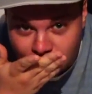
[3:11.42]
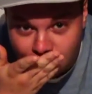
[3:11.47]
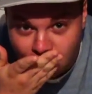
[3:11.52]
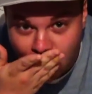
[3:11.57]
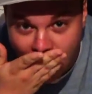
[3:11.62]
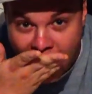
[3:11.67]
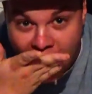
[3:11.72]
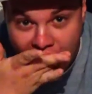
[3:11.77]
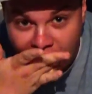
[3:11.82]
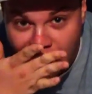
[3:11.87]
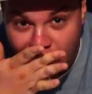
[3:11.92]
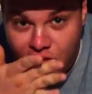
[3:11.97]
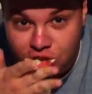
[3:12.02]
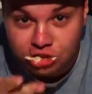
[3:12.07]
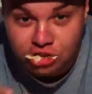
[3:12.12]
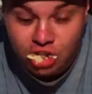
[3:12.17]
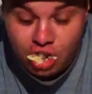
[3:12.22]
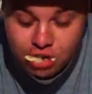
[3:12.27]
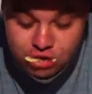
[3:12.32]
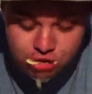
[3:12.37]
how all
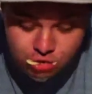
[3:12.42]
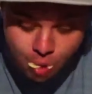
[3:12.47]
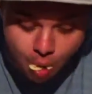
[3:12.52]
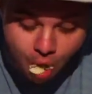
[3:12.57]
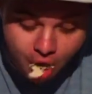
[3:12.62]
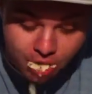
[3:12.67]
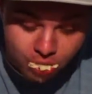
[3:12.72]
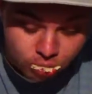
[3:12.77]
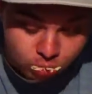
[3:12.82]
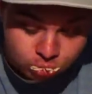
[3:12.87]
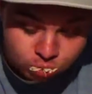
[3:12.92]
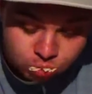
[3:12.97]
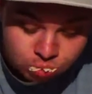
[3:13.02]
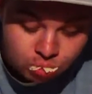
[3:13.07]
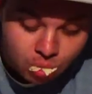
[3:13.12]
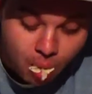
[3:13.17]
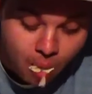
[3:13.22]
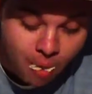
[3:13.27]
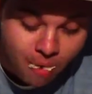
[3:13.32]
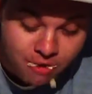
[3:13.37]
kids you want.
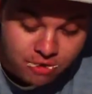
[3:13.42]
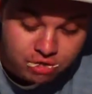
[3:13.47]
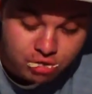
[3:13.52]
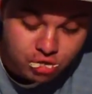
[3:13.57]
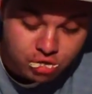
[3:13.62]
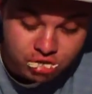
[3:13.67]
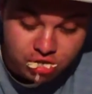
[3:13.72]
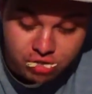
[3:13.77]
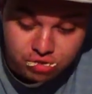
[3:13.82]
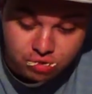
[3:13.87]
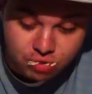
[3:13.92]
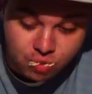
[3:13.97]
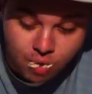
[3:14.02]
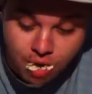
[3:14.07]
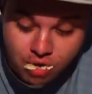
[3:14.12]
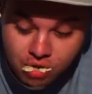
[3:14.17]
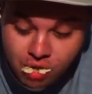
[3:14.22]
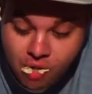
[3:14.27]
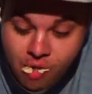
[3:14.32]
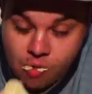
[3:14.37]
I don't really give a
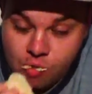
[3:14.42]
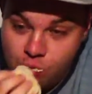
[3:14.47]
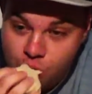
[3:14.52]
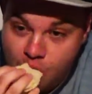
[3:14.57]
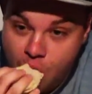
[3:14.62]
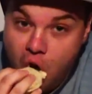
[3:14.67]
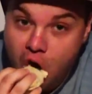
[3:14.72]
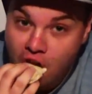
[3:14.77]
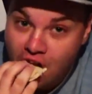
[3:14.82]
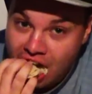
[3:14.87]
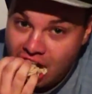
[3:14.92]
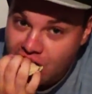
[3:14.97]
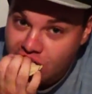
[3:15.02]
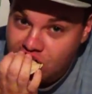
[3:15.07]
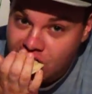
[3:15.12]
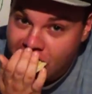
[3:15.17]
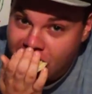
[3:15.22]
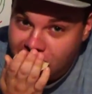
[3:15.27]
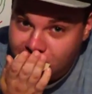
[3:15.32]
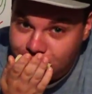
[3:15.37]
fuck. We're all coming
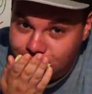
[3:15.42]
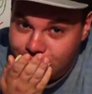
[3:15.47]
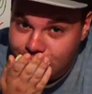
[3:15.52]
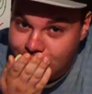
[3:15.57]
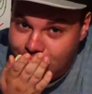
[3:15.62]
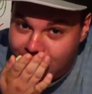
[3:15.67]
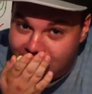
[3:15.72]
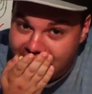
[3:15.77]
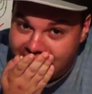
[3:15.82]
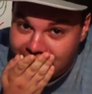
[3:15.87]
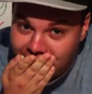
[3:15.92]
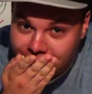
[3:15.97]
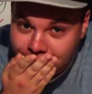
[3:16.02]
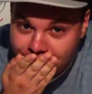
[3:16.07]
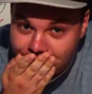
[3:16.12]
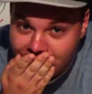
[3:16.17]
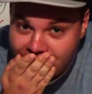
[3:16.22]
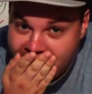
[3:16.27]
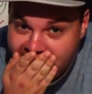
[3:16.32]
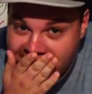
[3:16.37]
out of pedophile.
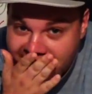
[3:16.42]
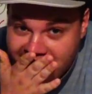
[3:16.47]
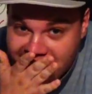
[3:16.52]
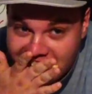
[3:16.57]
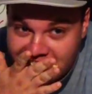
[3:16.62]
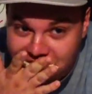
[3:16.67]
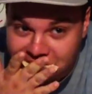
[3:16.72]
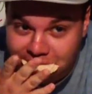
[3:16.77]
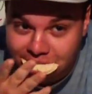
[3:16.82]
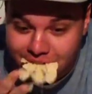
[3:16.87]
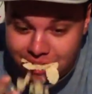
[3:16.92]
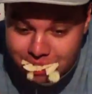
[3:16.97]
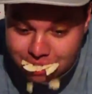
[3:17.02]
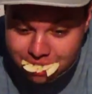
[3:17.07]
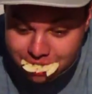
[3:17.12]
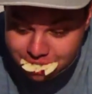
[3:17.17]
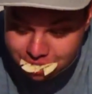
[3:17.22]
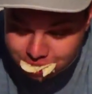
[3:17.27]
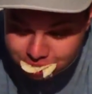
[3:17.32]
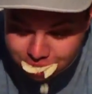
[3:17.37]

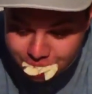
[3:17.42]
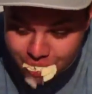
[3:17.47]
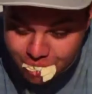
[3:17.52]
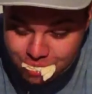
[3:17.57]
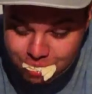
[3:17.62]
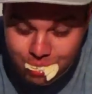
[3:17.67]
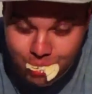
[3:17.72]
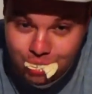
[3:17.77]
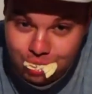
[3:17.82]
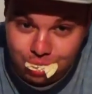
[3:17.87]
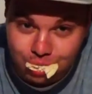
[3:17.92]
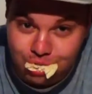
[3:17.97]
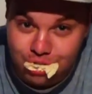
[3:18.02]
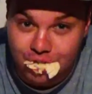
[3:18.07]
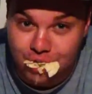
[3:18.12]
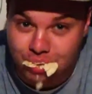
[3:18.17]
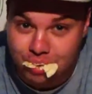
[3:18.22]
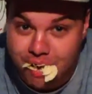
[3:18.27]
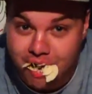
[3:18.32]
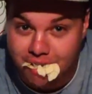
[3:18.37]
And
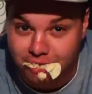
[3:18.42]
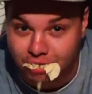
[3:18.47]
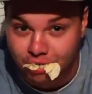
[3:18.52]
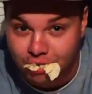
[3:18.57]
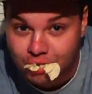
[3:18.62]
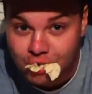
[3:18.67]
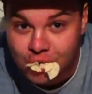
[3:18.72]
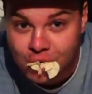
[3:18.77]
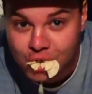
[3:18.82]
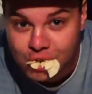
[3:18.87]
I mean,